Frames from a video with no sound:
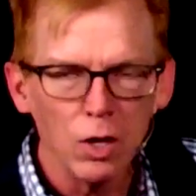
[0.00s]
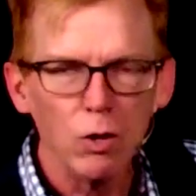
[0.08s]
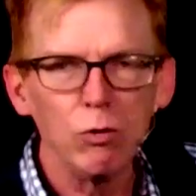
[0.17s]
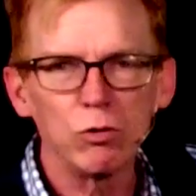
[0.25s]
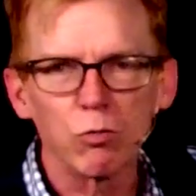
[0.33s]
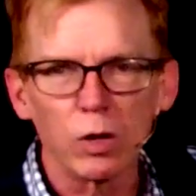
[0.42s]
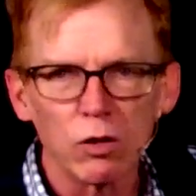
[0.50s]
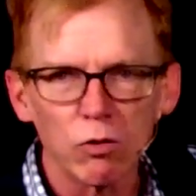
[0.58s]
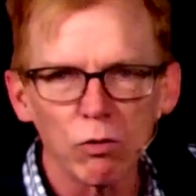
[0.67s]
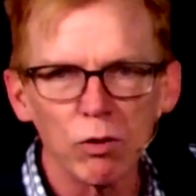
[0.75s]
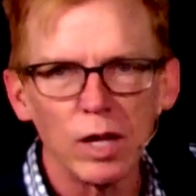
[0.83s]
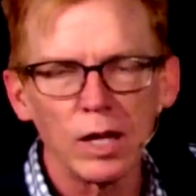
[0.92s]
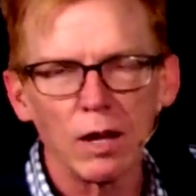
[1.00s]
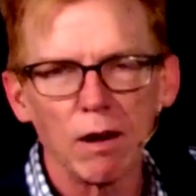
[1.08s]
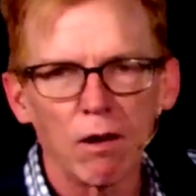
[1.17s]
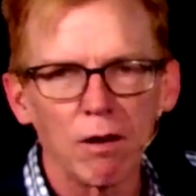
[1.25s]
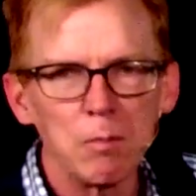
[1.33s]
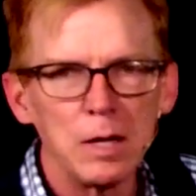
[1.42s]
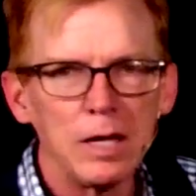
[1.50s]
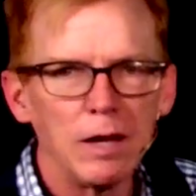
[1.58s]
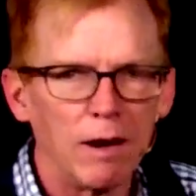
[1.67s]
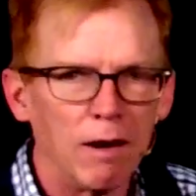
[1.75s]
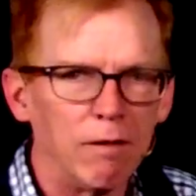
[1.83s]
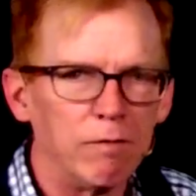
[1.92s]
who is recruiting an army
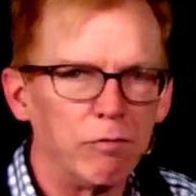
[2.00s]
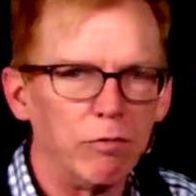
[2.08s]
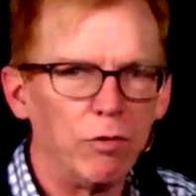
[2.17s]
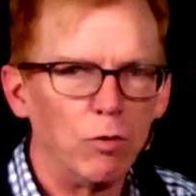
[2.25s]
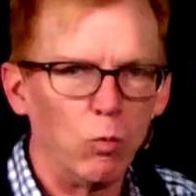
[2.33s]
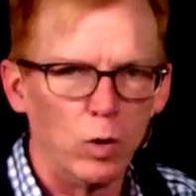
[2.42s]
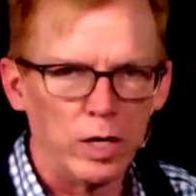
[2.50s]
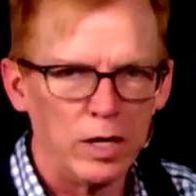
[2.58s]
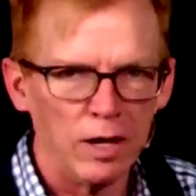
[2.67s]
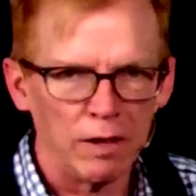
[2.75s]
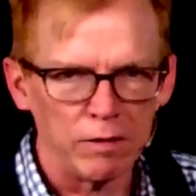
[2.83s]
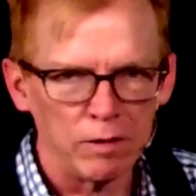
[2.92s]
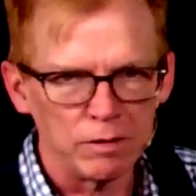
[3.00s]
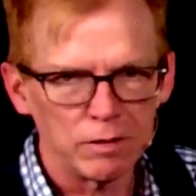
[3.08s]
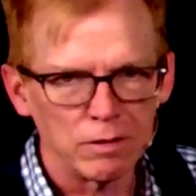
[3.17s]
of one another's?